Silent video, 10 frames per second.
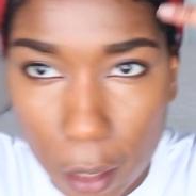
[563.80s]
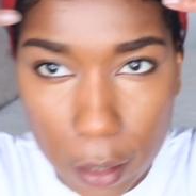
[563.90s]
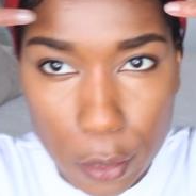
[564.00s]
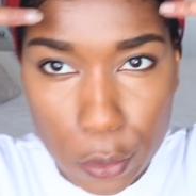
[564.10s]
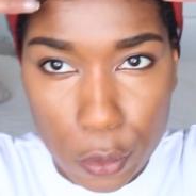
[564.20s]
I
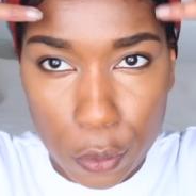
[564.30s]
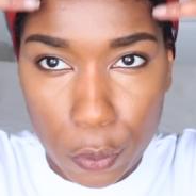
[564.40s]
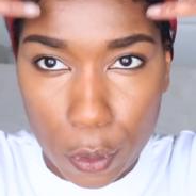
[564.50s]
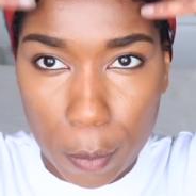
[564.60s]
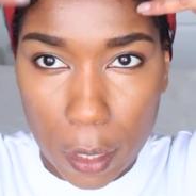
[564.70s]
like to
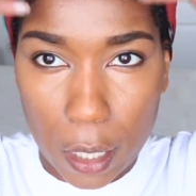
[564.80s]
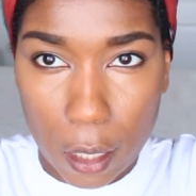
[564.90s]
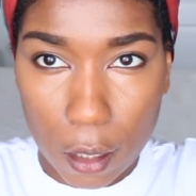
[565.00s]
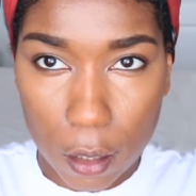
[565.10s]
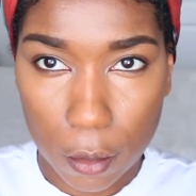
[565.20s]
do
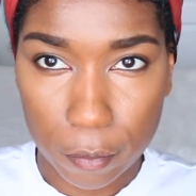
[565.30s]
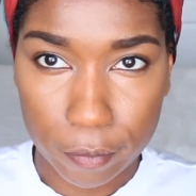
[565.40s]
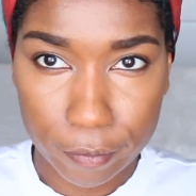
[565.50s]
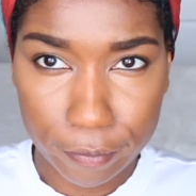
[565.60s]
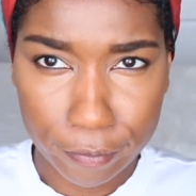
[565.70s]
my
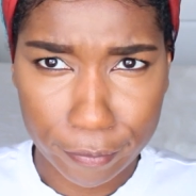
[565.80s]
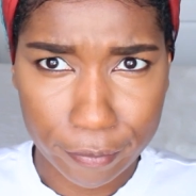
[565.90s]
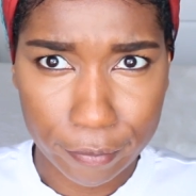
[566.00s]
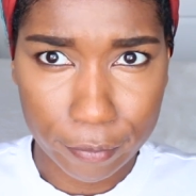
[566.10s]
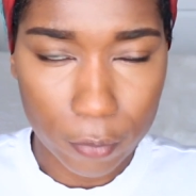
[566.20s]

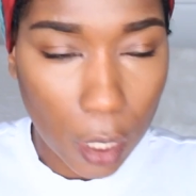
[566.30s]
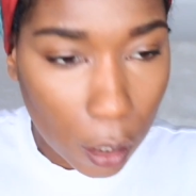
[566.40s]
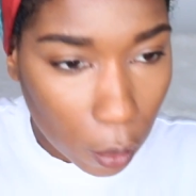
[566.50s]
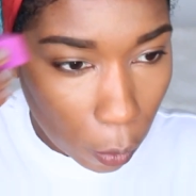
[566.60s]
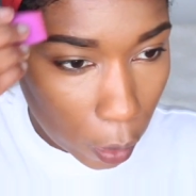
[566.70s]

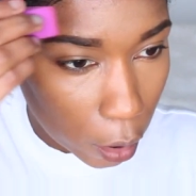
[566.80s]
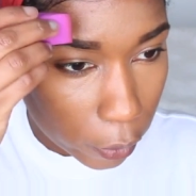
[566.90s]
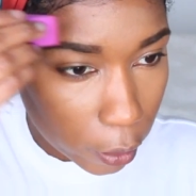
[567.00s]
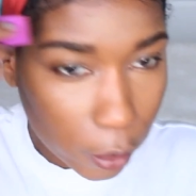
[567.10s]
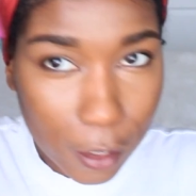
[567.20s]

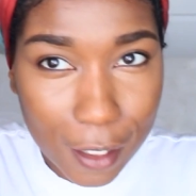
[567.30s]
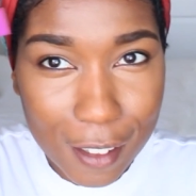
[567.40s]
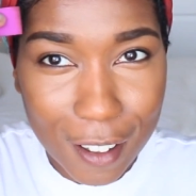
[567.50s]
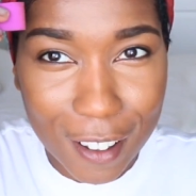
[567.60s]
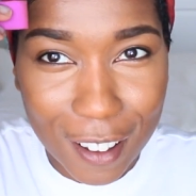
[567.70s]
whatever
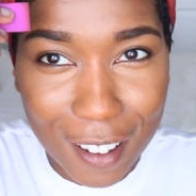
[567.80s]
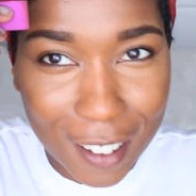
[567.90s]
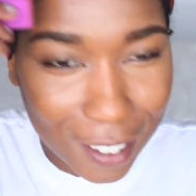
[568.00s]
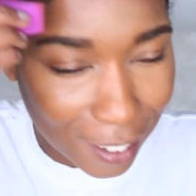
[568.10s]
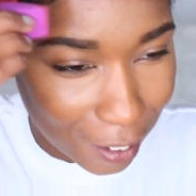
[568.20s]
these are
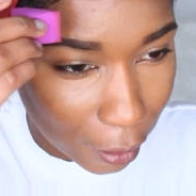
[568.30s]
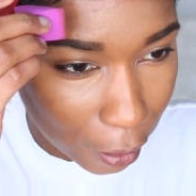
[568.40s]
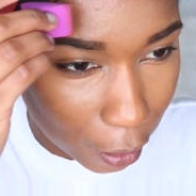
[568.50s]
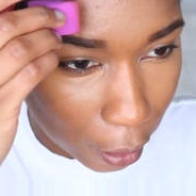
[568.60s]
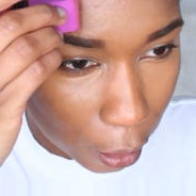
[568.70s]
called.
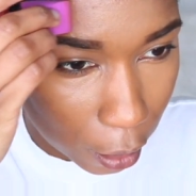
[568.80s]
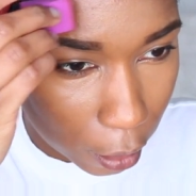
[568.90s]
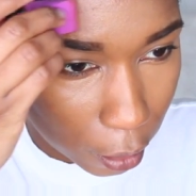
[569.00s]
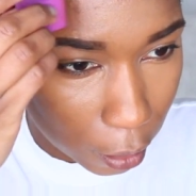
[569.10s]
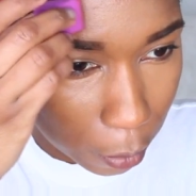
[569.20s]

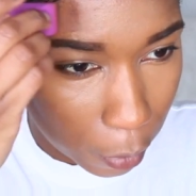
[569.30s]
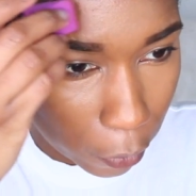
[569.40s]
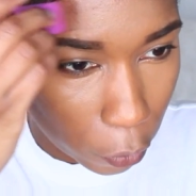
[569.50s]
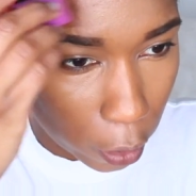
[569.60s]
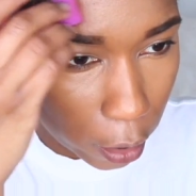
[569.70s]
My
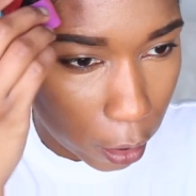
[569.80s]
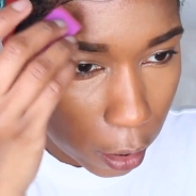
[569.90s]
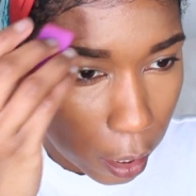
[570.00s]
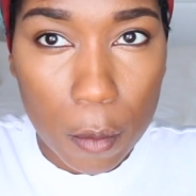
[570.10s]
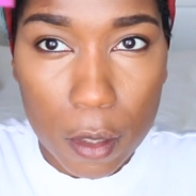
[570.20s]
forehead is.
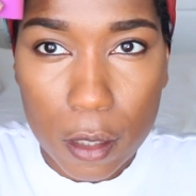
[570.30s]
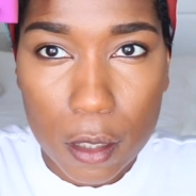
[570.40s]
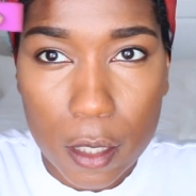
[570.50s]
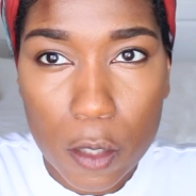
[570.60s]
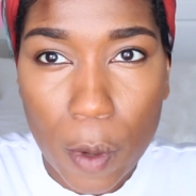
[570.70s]

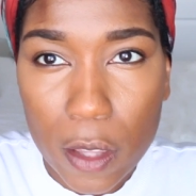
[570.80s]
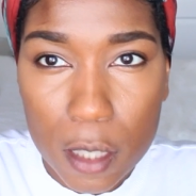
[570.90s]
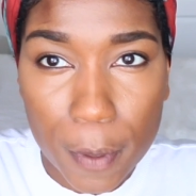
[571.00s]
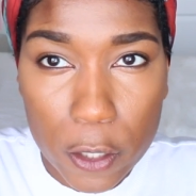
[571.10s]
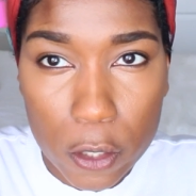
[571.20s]
This is why the
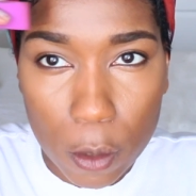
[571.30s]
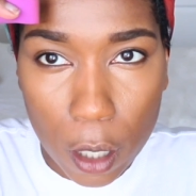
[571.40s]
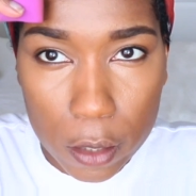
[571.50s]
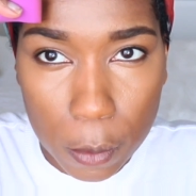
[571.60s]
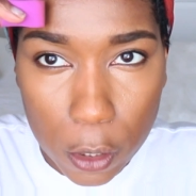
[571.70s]
sponge is so
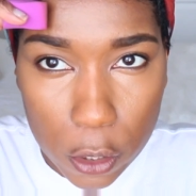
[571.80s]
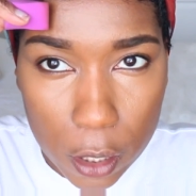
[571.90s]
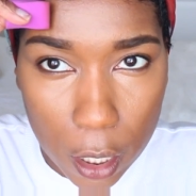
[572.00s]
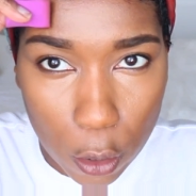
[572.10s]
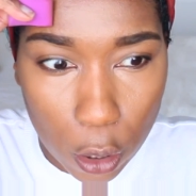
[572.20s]
awesome. You can
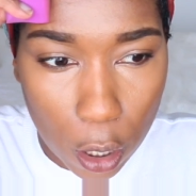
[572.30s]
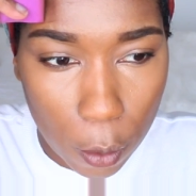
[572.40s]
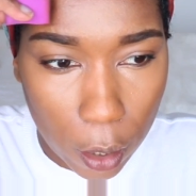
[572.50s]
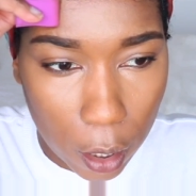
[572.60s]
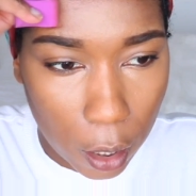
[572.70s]
just kind of
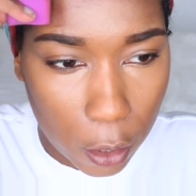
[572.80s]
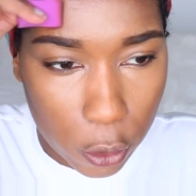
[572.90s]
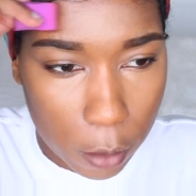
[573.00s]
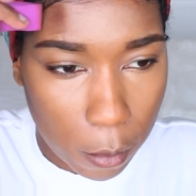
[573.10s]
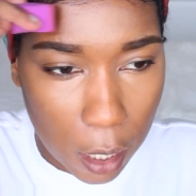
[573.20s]
go in and
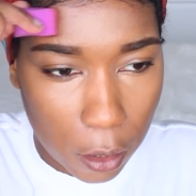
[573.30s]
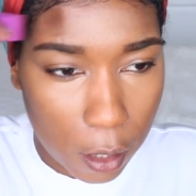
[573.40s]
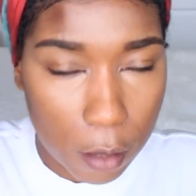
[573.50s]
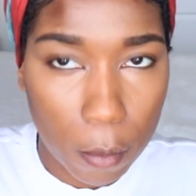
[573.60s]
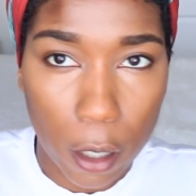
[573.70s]
just make
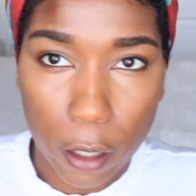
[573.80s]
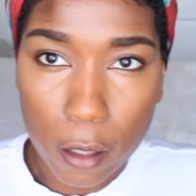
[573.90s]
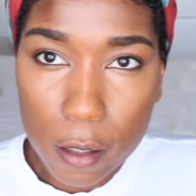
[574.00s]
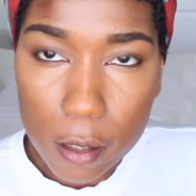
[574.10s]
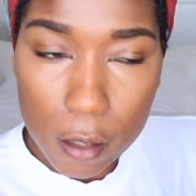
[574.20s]
these
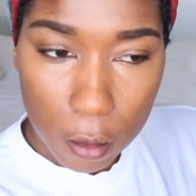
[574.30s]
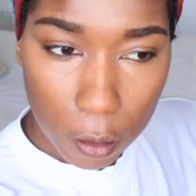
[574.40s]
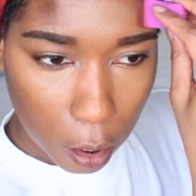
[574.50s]
marks.